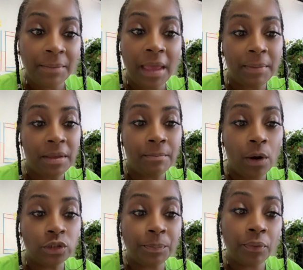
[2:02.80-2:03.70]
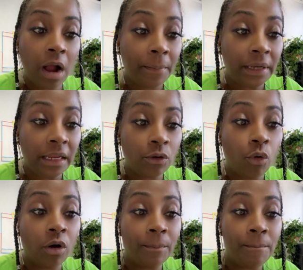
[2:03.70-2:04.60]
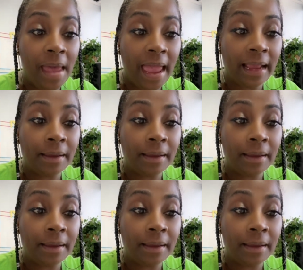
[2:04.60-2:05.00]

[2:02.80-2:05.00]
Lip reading: may be most prominent or may